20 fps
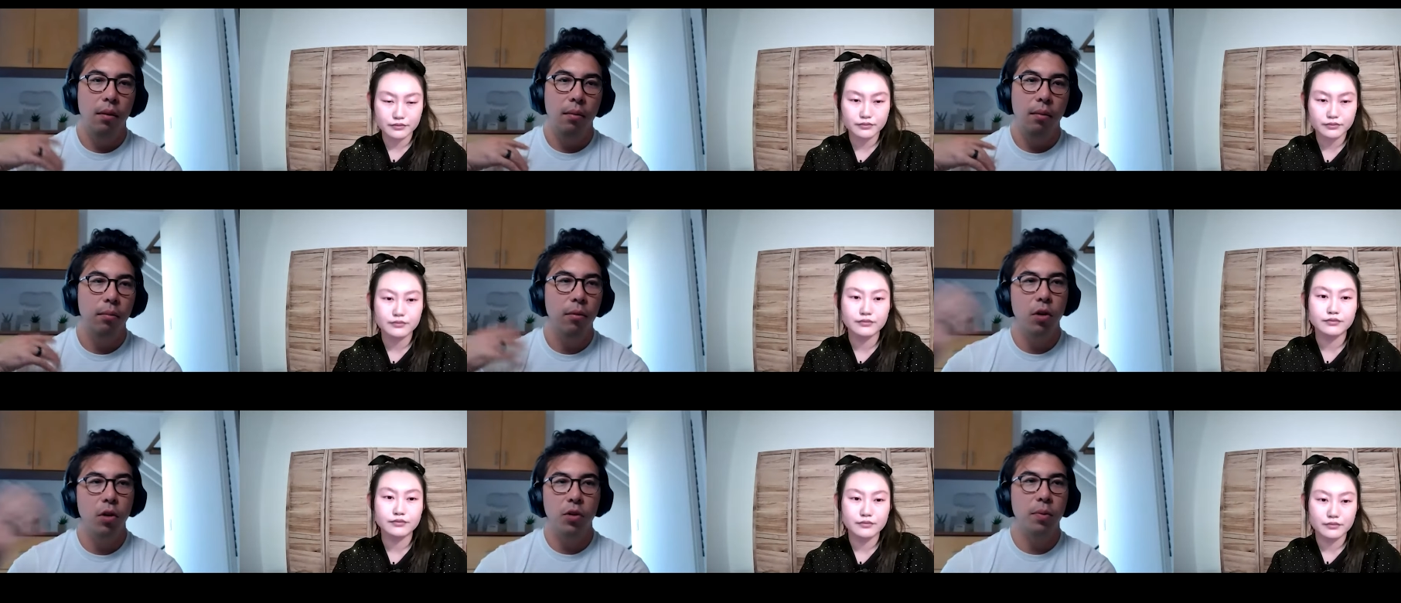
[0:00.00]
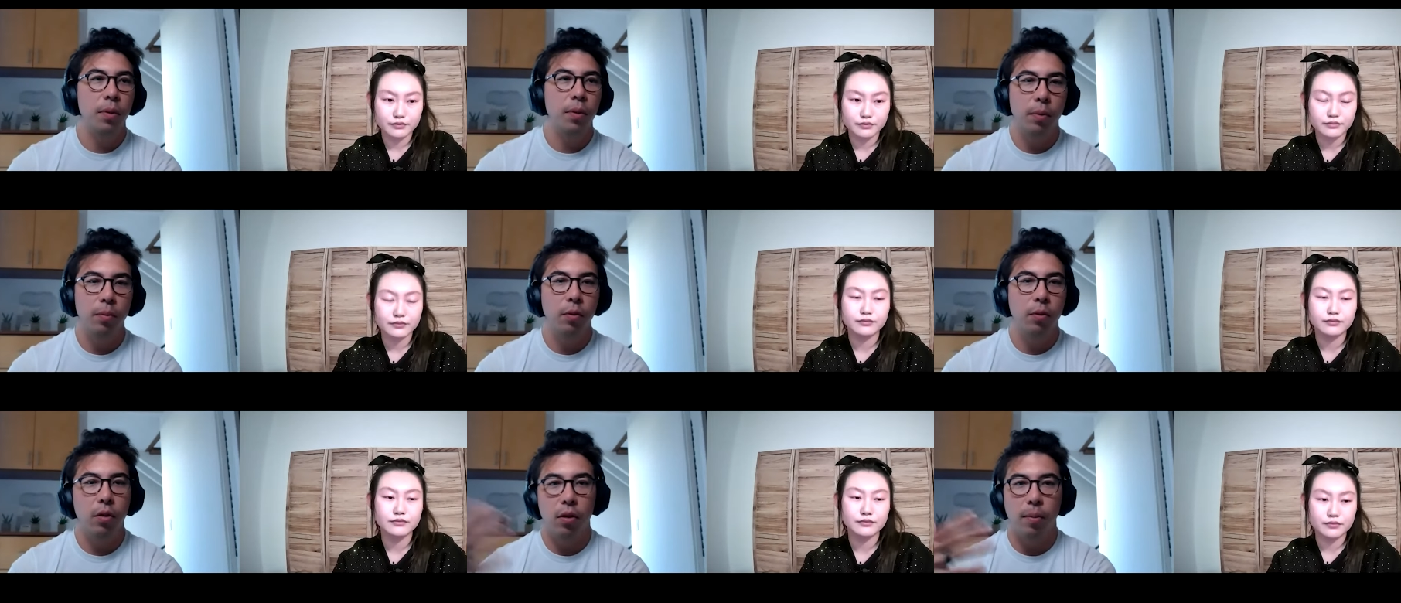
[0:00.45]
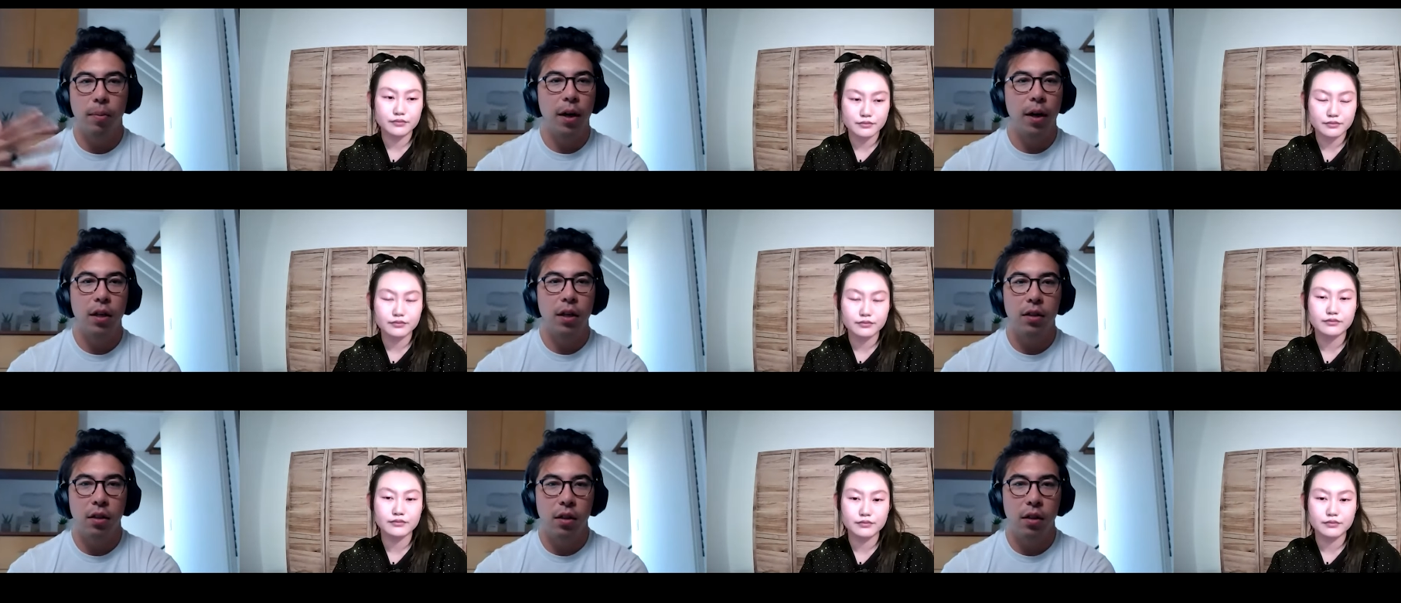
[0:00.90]
Speaker 1: most people are
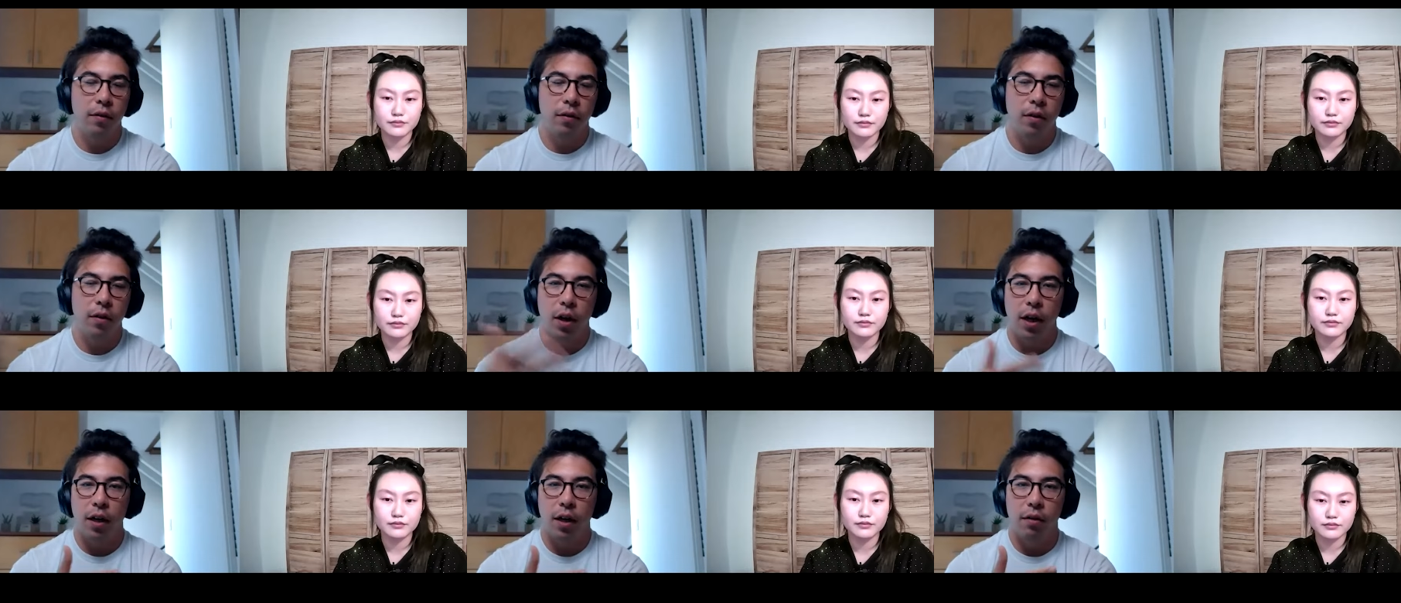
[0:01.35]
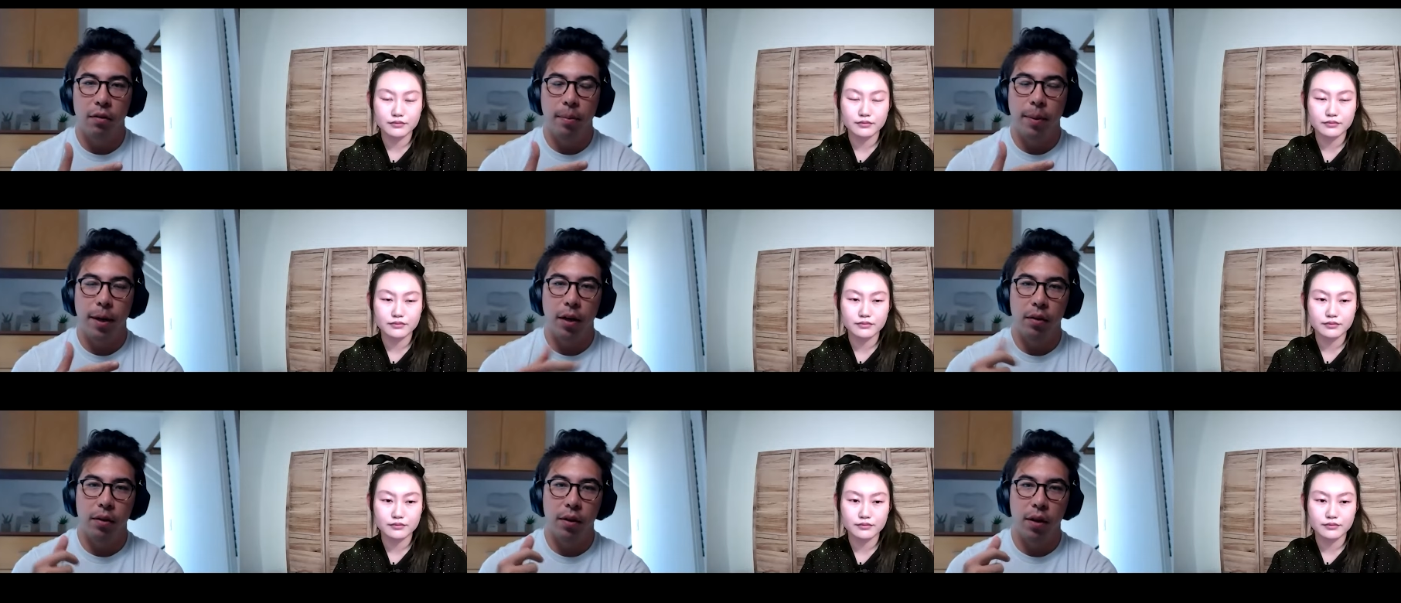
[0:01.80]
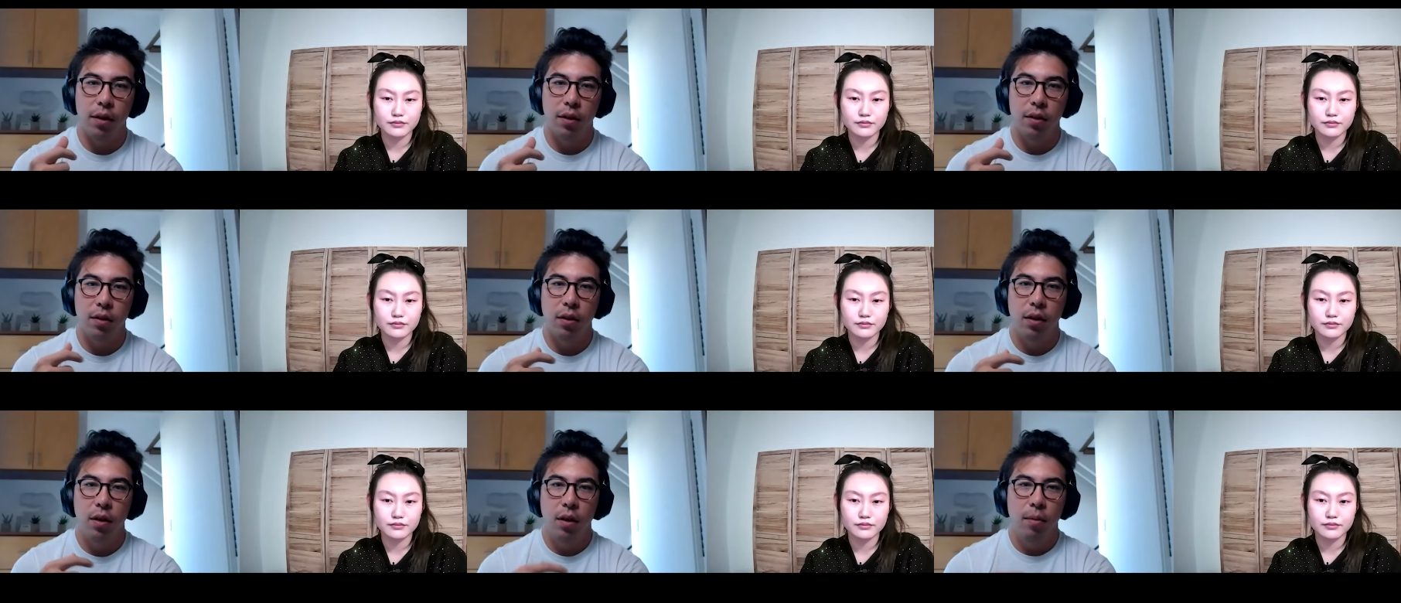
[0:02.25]
positive or negative about this,